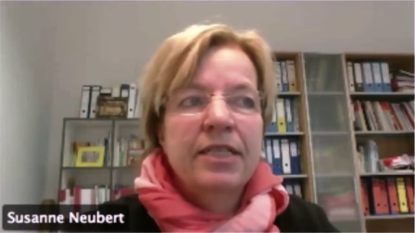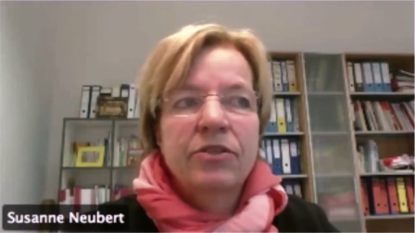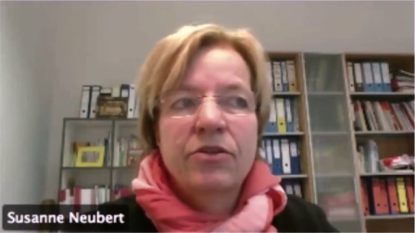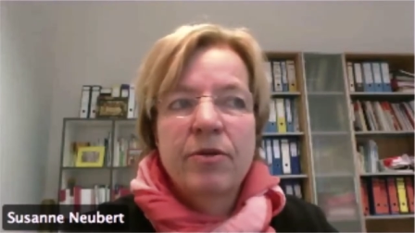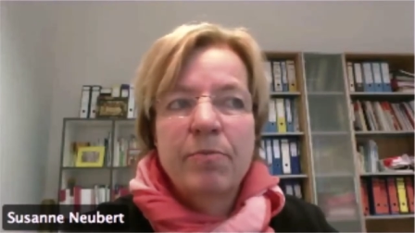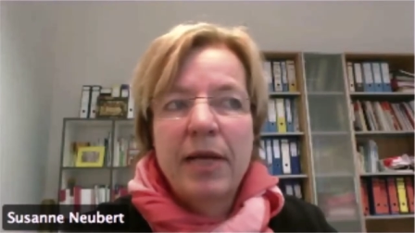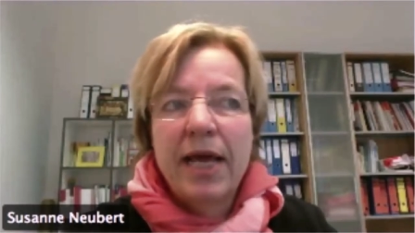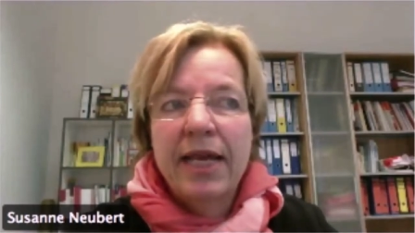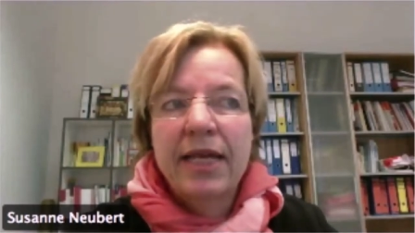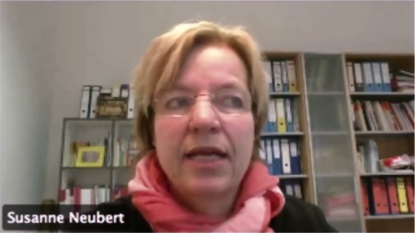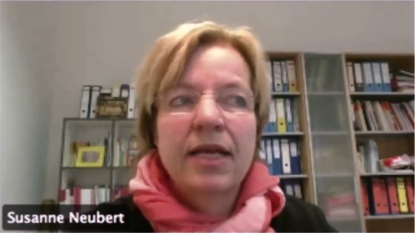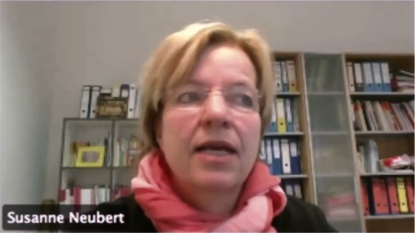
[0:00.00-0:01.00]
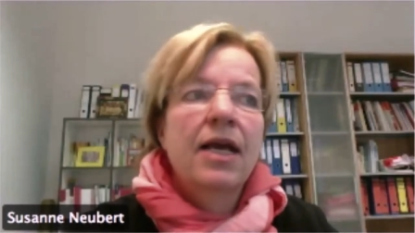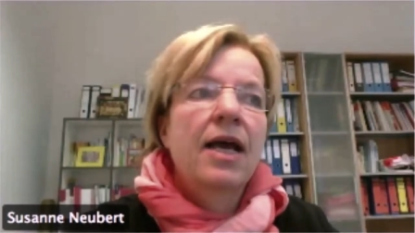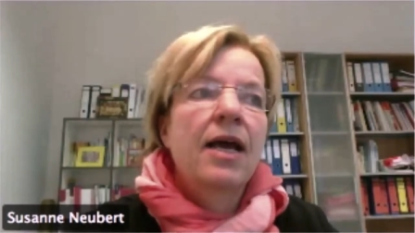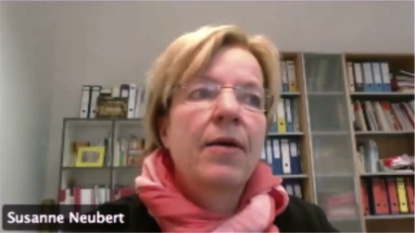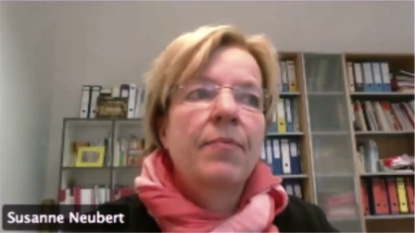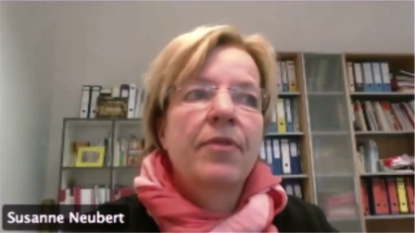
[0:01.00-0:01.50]
into the planning
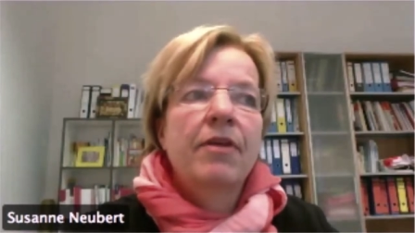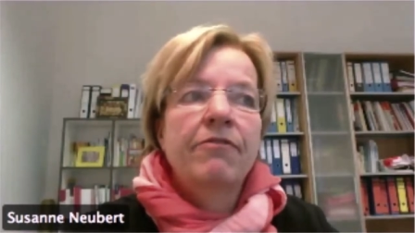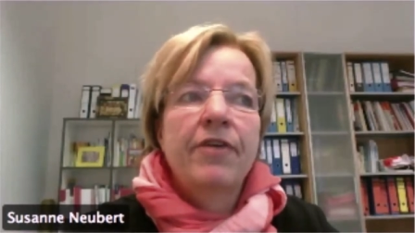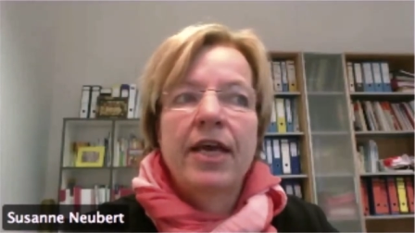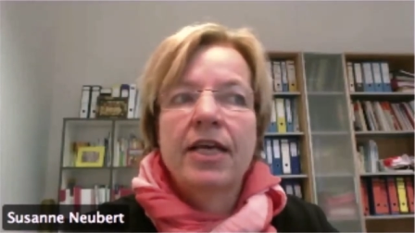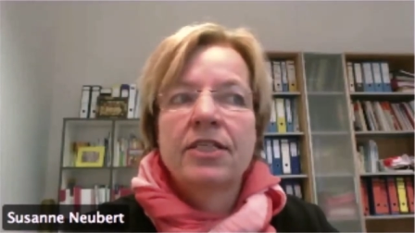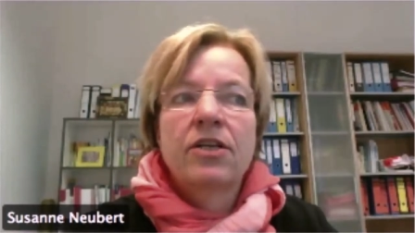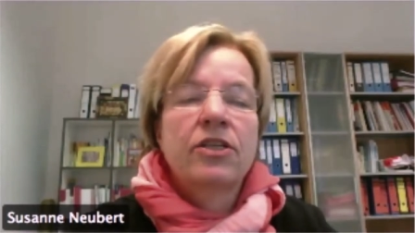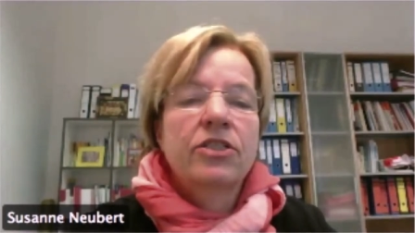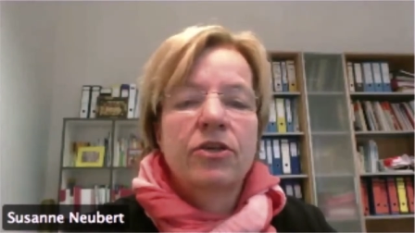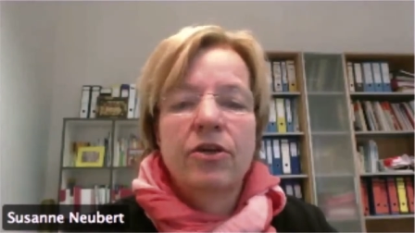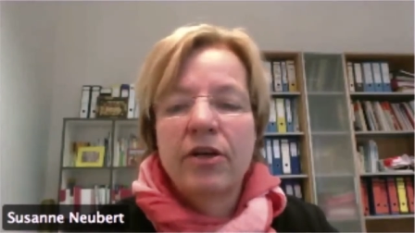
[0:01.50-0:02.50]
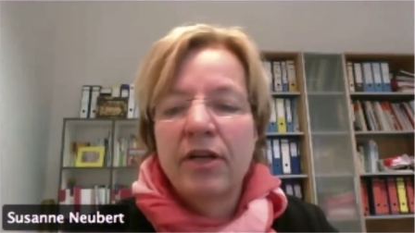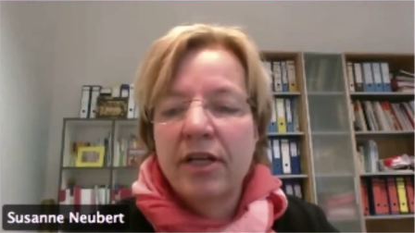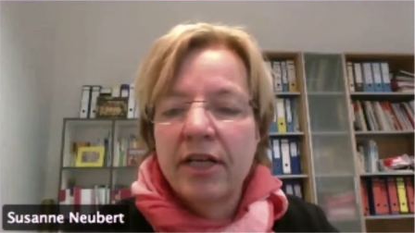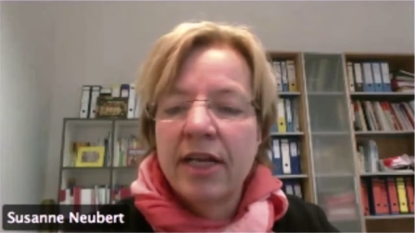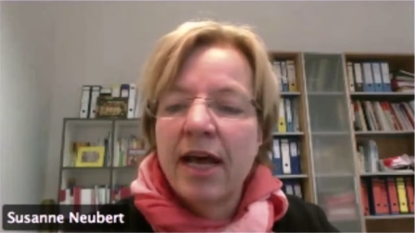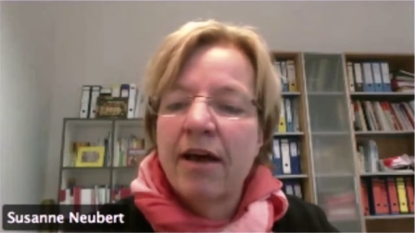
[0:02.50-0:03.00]
phase also
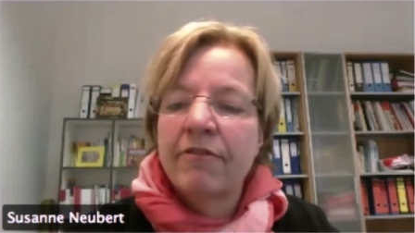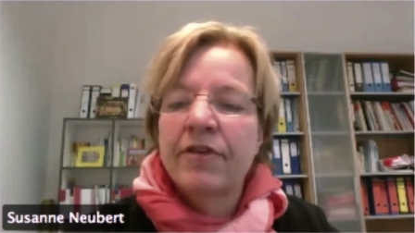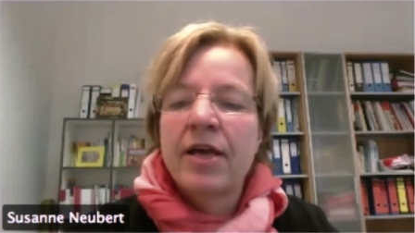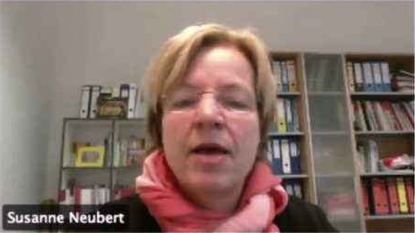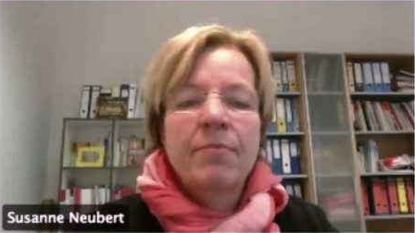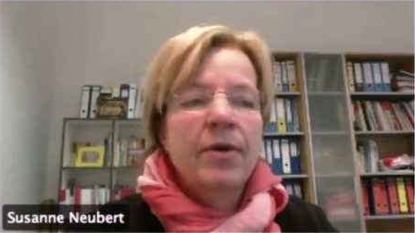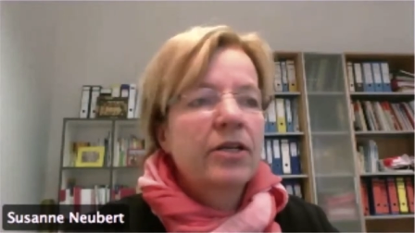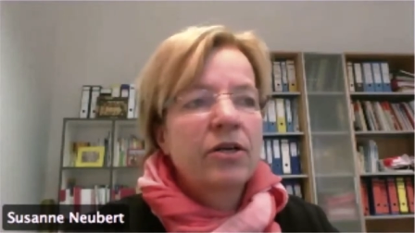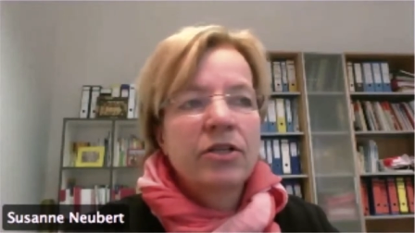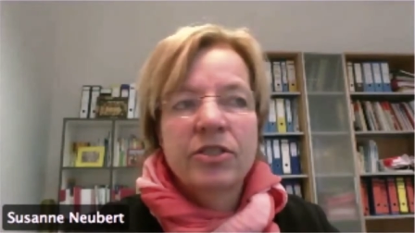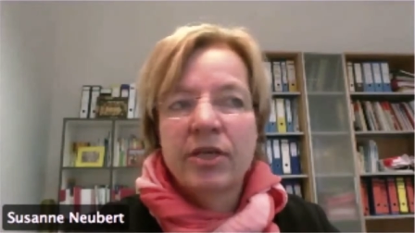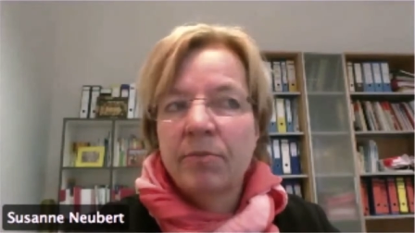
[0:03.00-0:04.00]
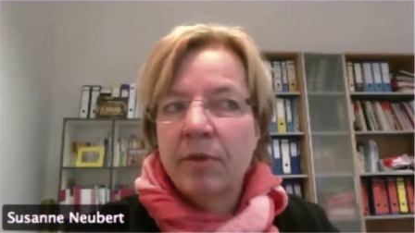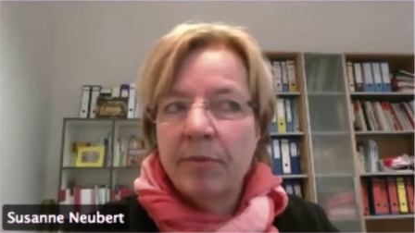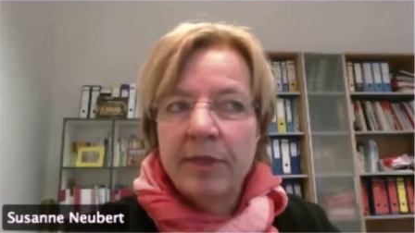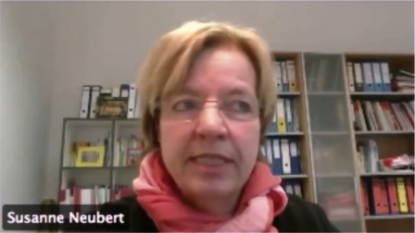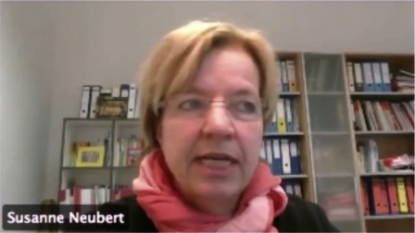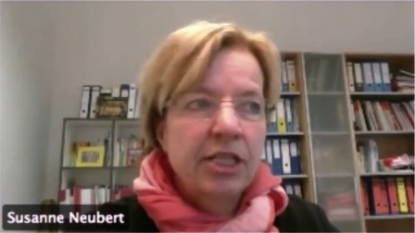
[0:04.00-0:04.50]
early enough, but also
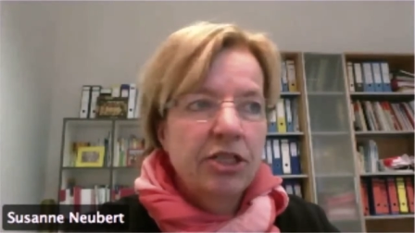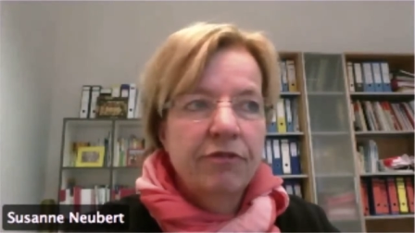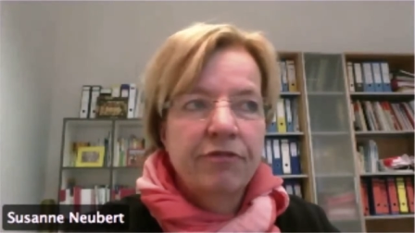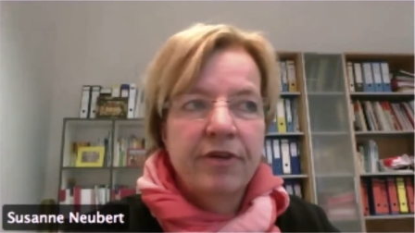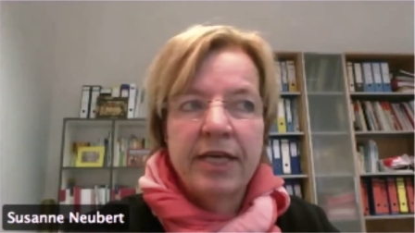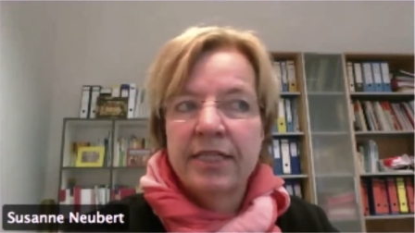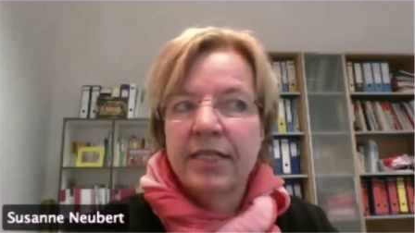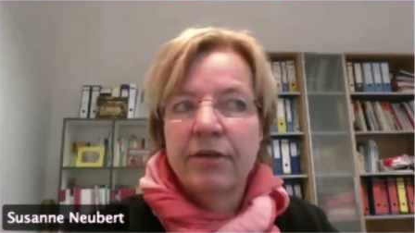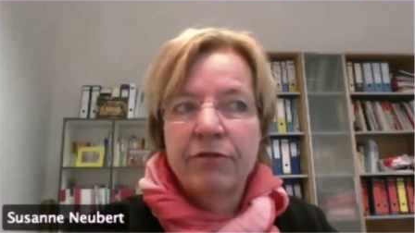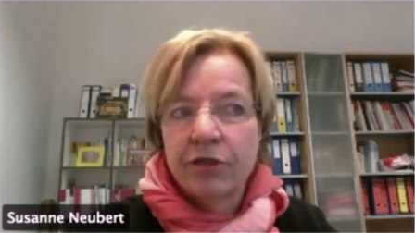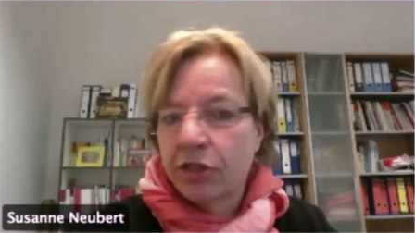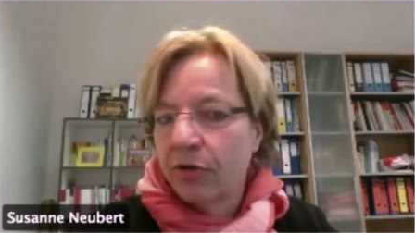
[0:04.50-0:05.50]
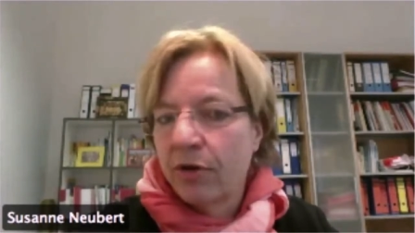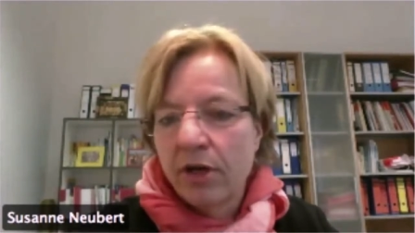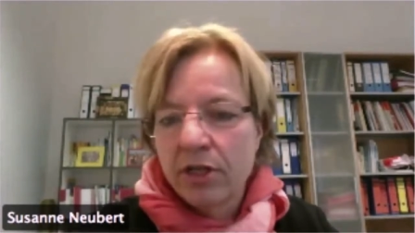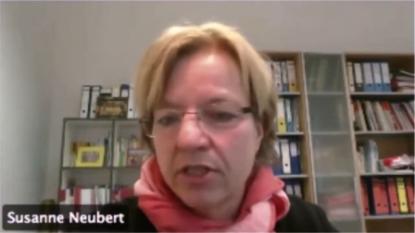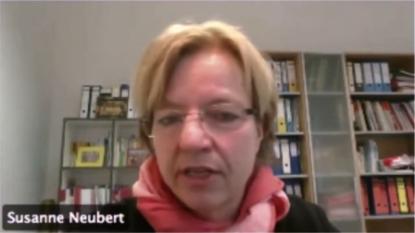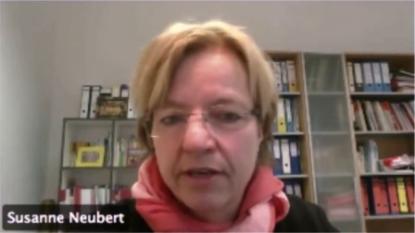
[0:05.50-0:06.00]
implementation phase, and for sure also